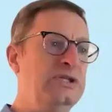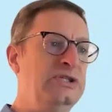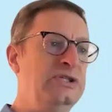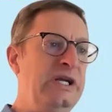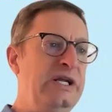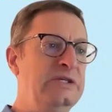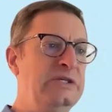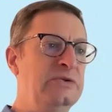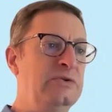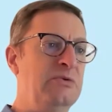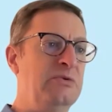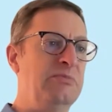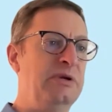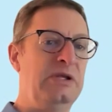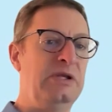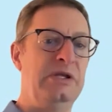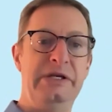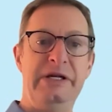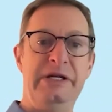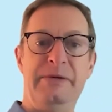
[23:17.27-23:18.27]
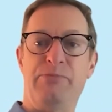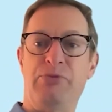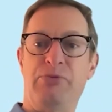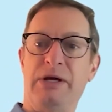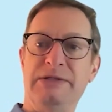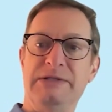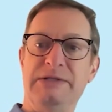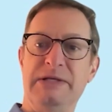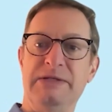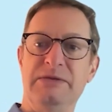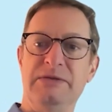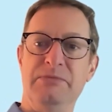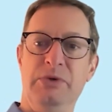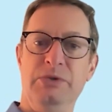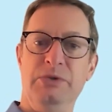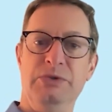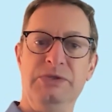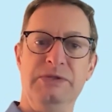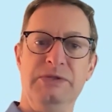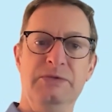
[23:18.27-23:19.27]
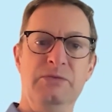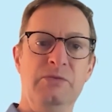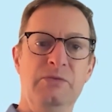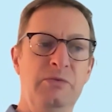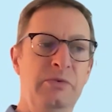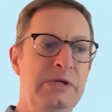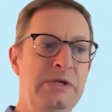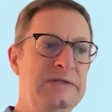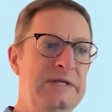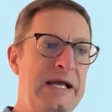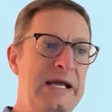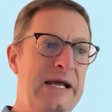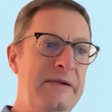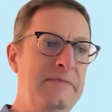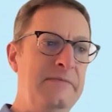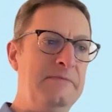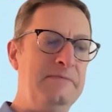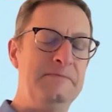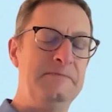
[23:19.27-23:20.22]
can change your ability to process emotions. What is that?